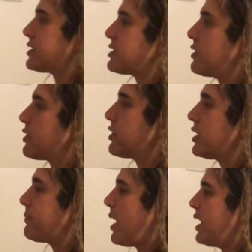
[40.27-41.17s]
I guess they're
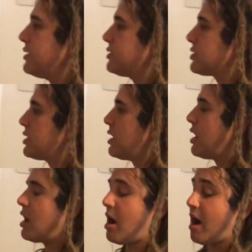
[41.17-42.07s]
acrylic paints.
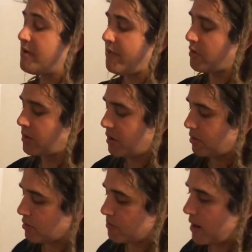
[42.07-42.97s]
I've never really
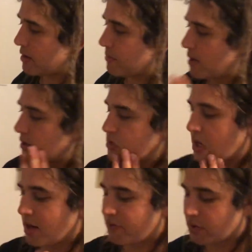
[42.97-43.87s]
thought about it much.
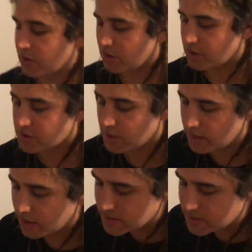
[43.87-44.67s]
And if you look closely at the